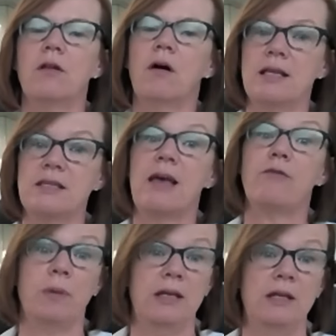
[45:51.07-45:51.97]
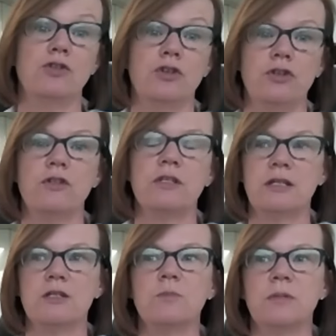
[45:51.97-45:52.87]
clients have been
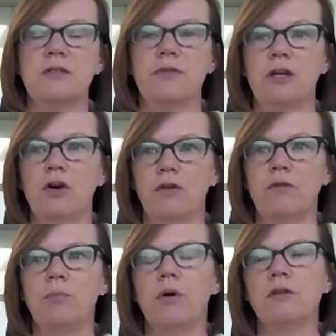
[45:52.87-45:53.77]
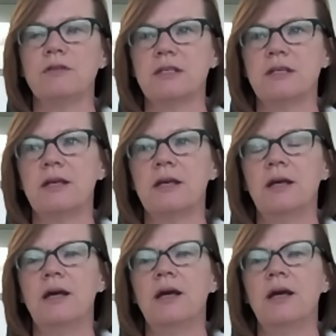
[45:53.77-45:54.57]
introducing a specific COVID policy.